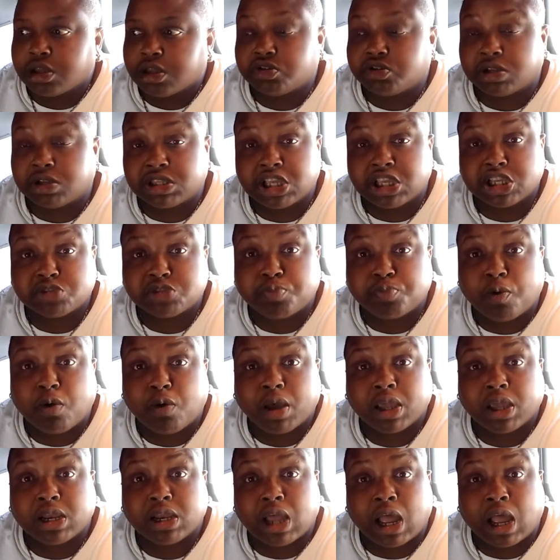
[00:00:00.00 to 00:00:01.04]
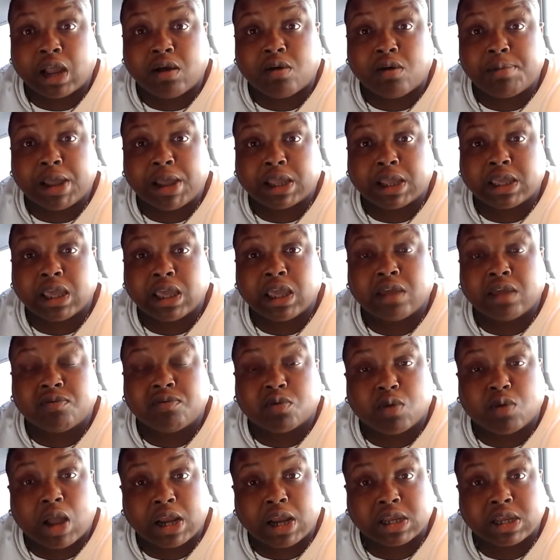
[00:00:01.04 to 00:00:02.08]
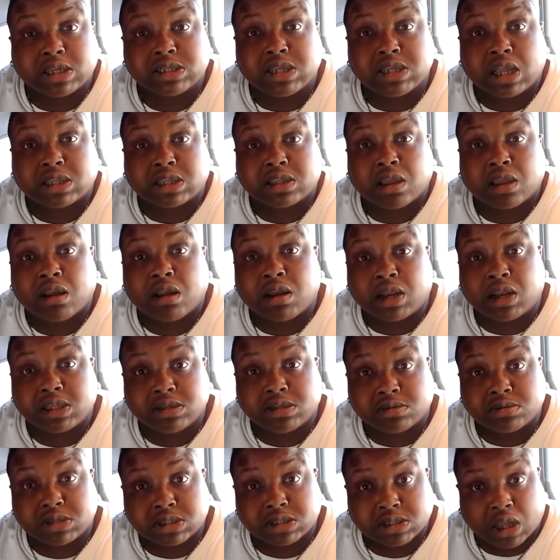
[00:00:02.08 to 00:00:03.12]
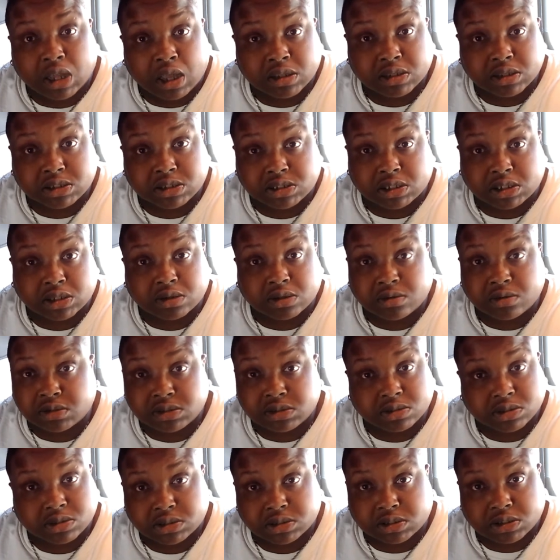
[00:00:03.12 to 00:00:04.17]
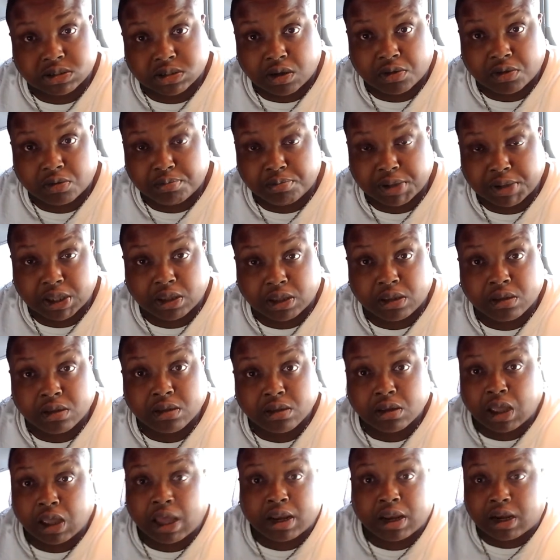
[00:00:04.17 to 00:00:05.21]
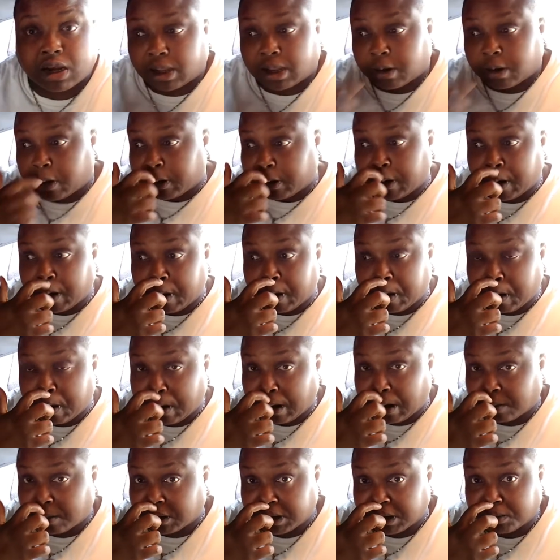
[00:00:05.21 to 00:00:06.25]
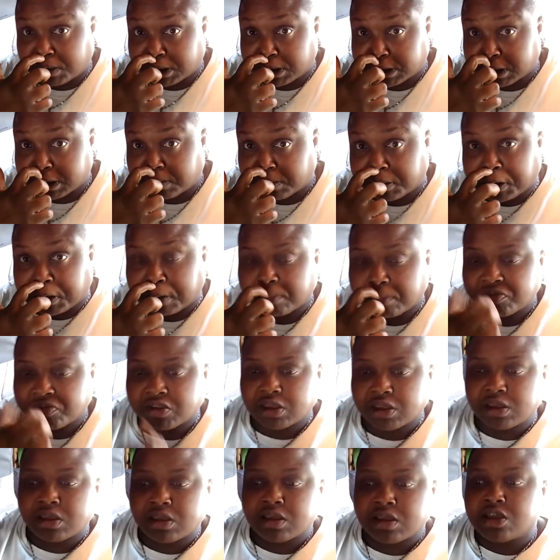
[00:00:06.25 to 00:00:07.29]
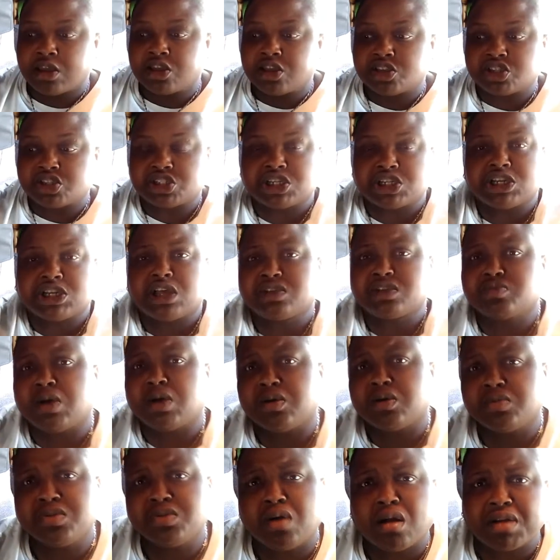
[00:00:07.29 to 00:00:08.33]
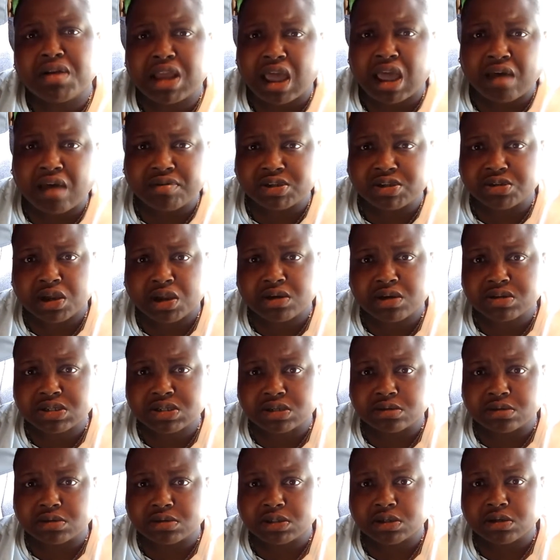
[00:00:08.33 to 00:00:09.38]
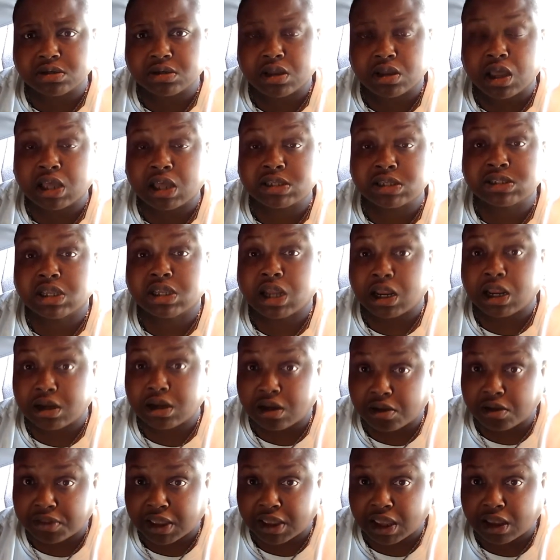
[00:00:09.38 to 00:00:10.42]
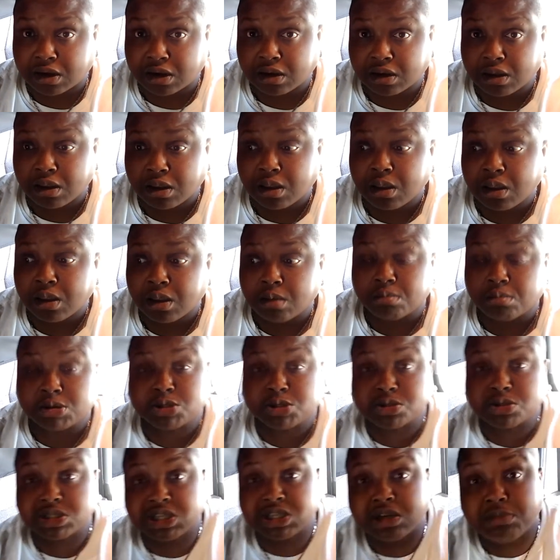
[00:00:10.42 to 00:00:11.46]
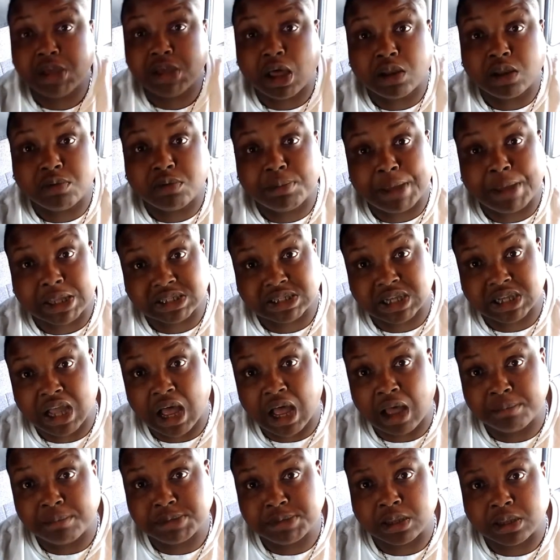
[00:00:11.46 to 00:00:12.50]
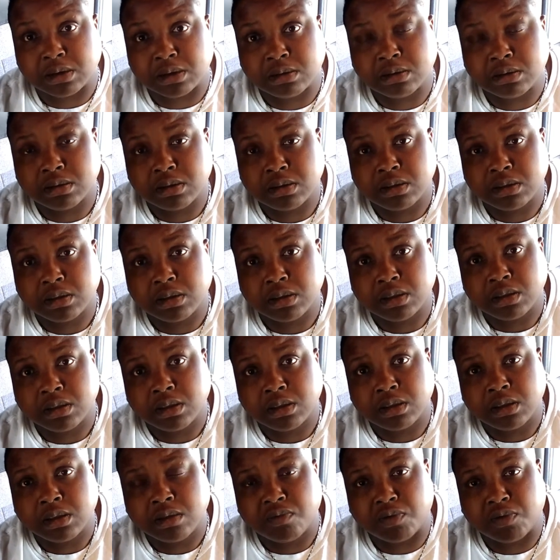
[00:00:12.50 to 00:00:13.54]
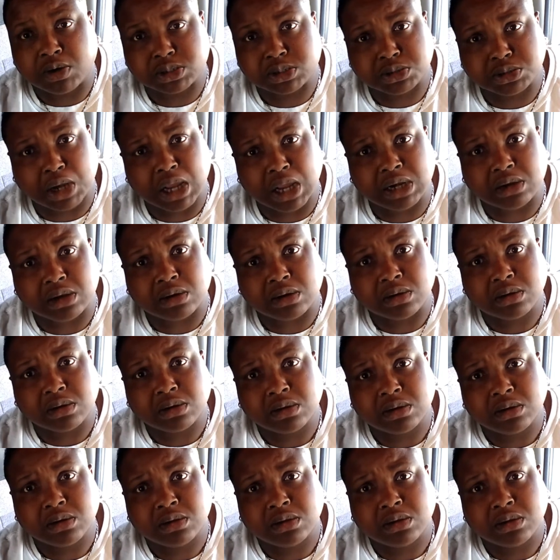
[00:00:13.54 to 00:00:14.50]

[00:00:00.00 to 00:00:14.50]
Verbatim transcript: So at this point, I go back in. Veronica's not there, and I deal with this other chick who's just a total B. I didn't like her at all. I really want to deal with her. So she goes, Well, you already have a trailer solution. I said, I know that, but you're sending me all the way back to Compton for a trailer,